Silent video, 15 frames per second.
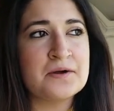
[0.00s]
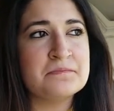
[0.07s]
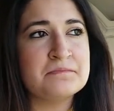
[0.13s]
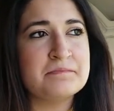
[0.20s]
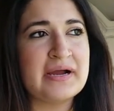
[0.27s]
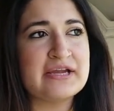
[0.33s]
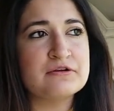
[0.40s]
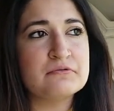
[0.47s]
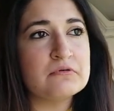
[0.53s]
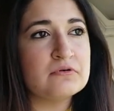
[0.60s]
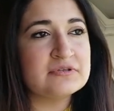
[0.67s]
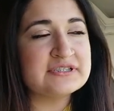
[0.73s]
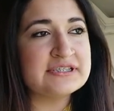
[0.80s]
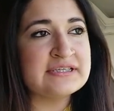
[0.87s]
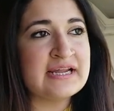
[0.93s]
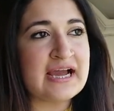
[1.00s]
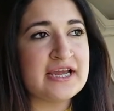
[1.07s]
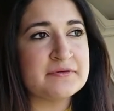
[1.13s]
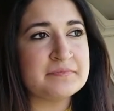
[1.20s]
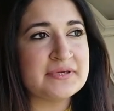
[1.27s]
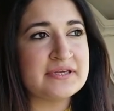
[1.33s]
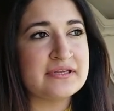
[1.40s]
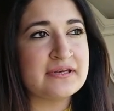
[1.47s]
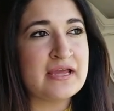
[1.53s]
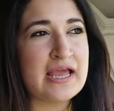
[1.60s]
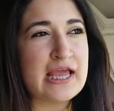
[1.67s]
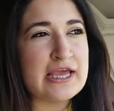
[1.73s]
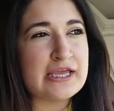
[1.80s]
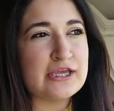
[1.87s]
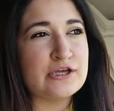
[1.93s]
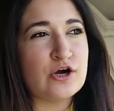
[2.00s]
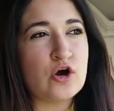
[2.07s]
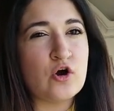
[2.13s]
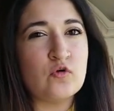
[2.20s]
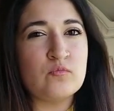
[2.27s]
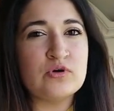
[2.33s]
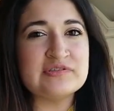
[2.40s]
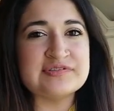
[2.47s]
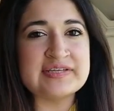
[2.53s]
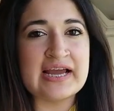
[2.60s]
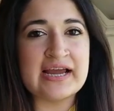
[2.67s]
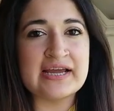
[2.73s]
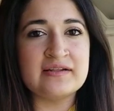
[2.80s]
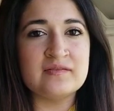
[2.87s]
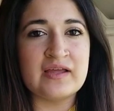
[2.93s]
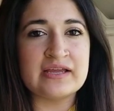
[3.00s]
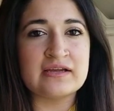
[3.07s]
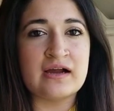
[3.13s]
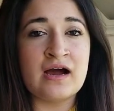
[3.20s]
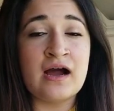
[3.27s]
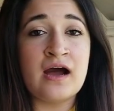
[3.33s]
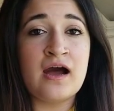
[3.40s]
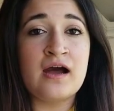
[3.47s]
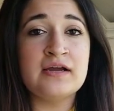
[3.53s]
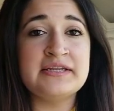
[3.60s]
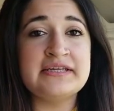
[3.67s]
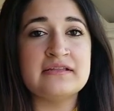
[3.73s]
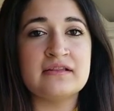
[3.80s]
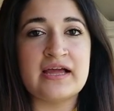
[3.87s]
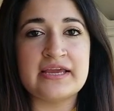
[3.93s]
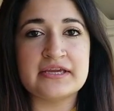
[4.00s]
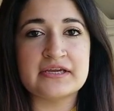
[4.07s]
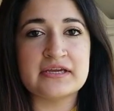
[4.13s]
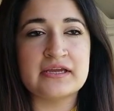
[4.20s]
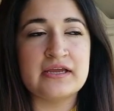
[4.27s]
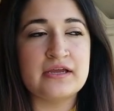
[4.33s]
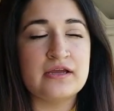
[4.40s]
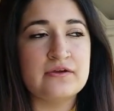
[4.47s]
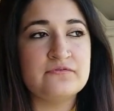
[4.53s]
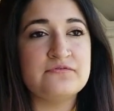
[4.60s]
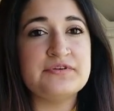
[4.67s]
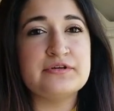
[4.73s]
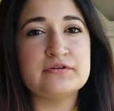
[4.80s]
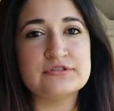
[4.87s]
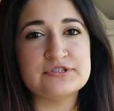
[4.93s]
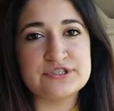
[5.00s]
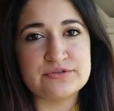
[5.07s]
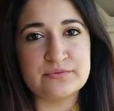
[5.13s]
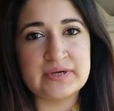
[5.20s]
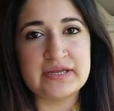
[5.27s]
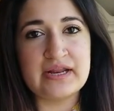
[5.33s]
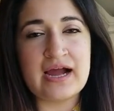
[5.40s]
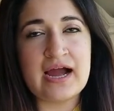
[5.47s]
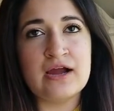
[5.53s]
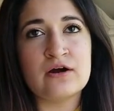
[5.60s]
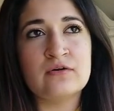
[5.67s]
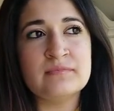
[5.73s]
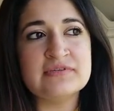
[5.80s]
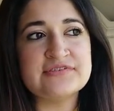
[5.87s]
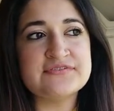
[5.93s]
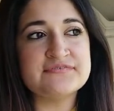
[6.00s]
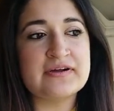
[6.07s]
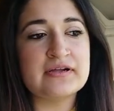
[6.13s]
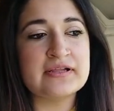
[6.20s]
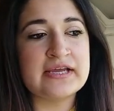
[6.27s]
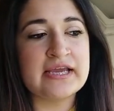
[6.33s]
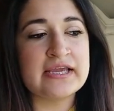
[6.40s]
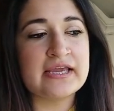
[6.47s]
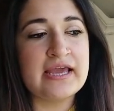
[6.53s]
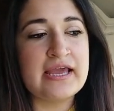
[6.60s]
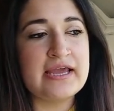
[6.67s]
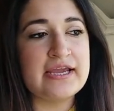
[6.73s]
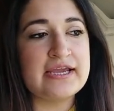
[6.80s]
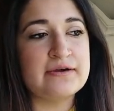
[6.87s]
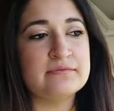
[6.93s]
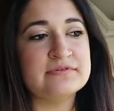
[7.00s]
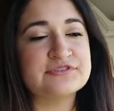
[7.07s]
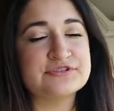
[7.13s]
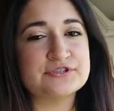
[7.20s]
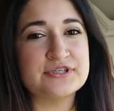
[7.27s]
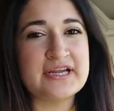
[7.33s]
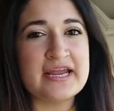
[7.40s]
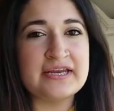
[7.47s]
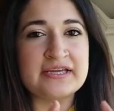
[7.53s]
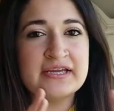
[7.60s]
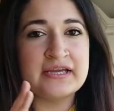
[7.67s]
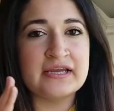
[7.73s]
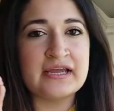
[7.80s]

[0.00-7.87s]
By golden, I mean it almost had like a honey like feel to it. I almost felt like it was creating